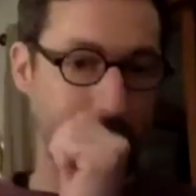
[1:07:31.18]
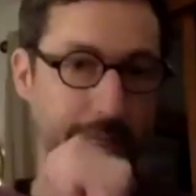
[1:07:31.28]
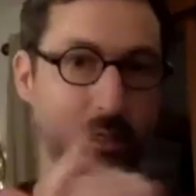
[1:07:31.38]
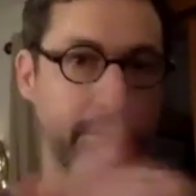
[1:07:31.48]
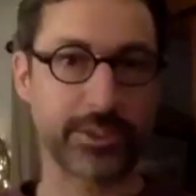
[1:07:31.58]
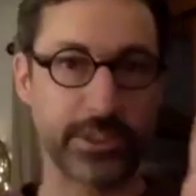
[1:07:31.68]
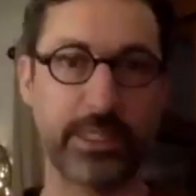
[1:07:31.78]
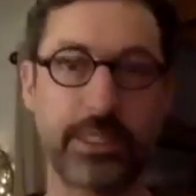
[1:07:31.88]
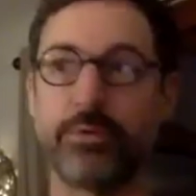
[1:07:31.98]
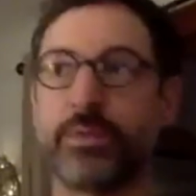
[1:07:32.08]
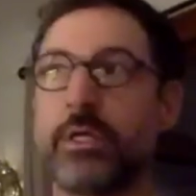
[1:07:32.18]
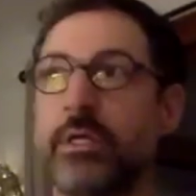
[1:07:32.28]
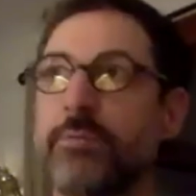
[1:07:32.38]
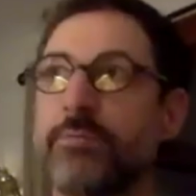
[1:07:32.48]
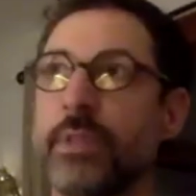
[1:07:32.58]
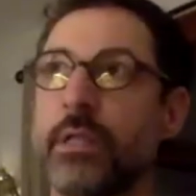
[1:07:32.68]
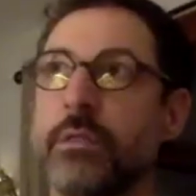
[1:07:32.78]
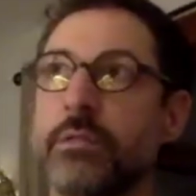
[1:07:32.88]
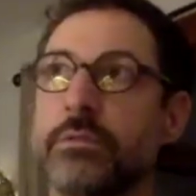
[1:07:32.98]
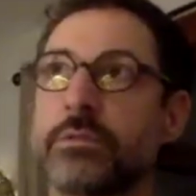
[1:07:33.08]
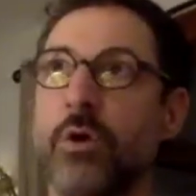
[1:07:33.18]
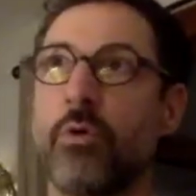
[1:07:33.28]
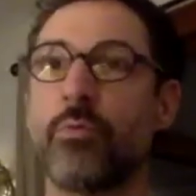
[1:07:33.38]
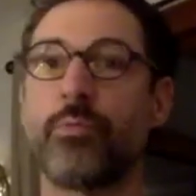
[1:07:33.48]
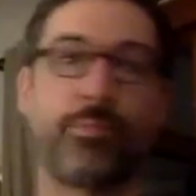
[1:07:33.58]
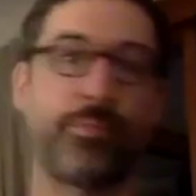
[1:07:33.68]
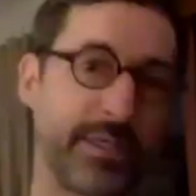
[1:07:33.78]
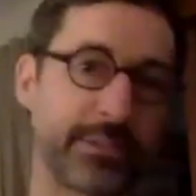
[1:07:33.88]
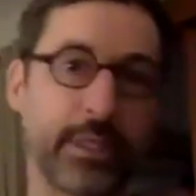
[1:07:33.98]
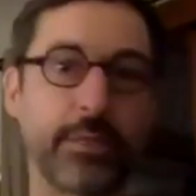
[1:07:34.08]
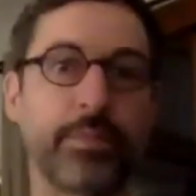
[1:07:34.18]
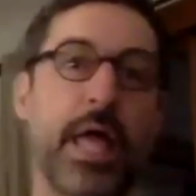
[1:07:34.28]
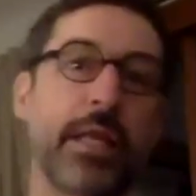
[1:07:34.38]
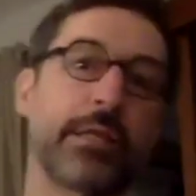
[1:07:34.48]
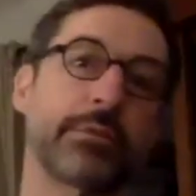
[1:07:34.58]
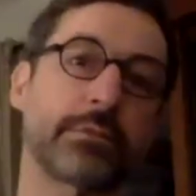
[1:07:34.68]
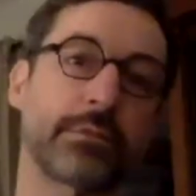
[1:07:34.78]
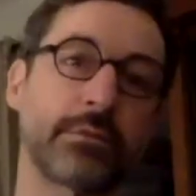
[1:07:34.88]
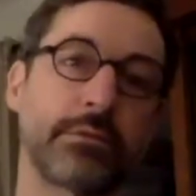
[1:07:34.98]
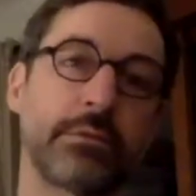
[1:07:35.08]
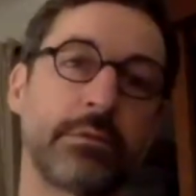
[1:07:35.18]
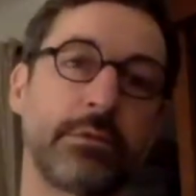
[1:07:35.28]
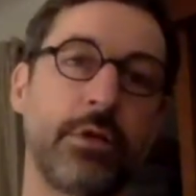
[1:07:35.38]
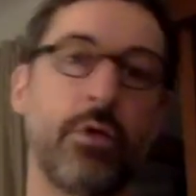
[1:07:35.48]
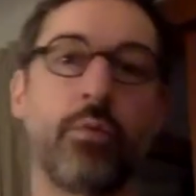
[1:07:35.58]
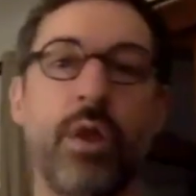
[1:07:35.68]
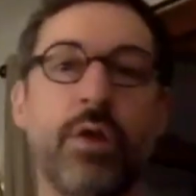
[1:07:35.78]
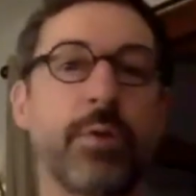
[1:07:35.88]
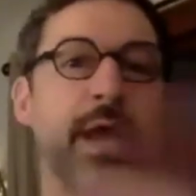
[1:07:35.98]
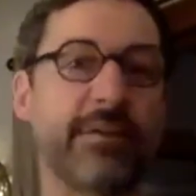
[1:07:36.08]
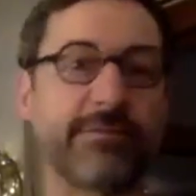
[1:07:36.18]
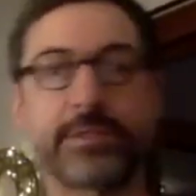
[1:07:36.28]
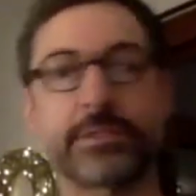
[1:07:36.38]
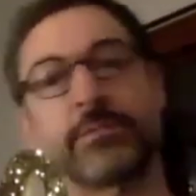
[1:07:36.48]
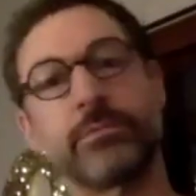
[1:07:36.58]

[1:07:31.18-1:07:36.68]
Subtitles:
question then would be, so based on the planets, you know, when are we out of this?